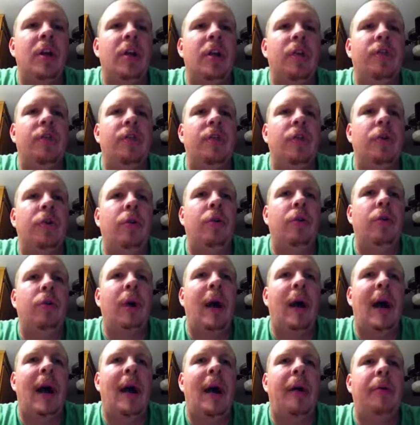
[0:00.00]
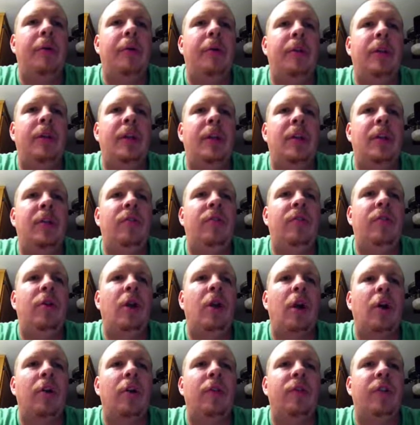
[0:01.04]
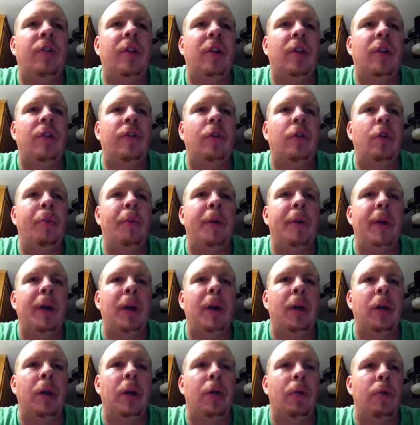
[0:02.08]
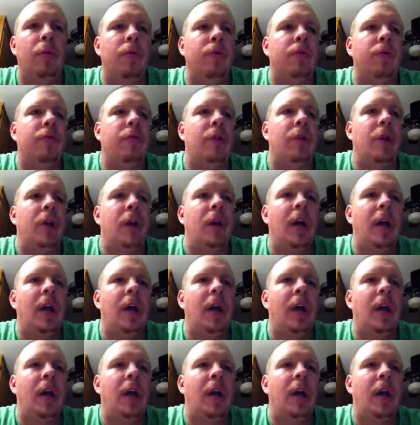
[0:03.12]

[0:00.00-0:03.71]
So how do these guard cells open and close?